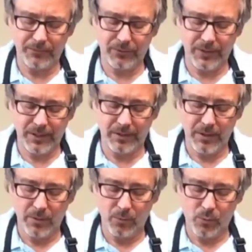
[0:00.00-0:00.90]
So you got
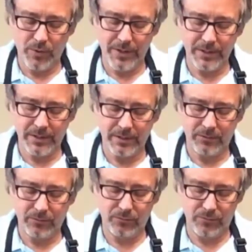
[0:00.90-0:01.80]
1,
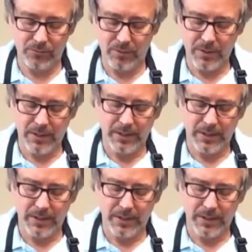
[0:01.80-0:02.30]
2.